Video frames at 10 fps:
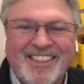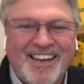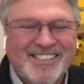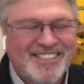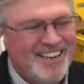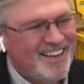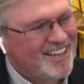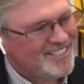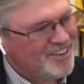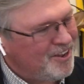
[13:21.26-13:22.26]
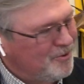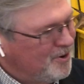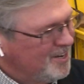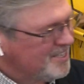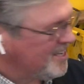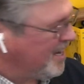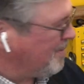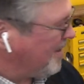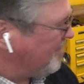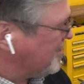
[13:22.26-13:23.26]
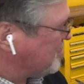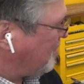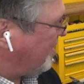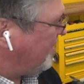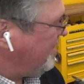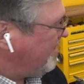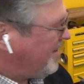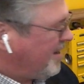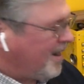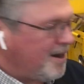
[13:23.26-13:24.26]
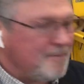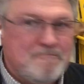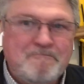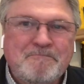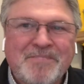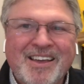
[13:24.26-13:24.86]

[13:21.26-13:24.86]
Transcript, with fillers: that's uh, that's all I wanted to say about this one. Um,